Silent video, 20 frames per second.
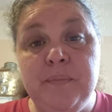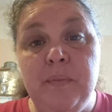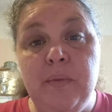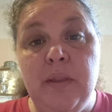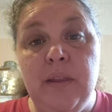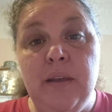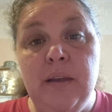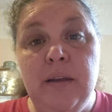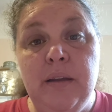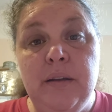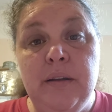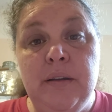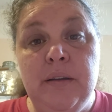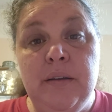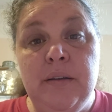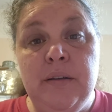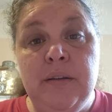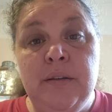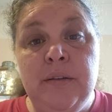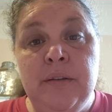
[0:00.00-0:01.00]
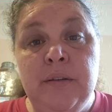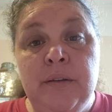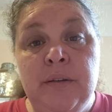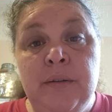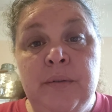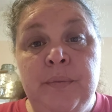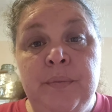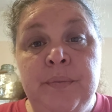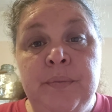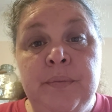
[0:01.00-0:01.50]

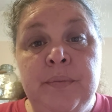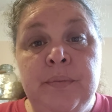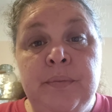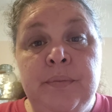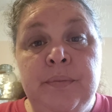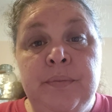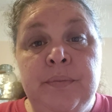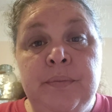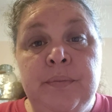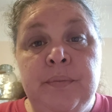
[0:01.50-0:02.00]
Nothing is said.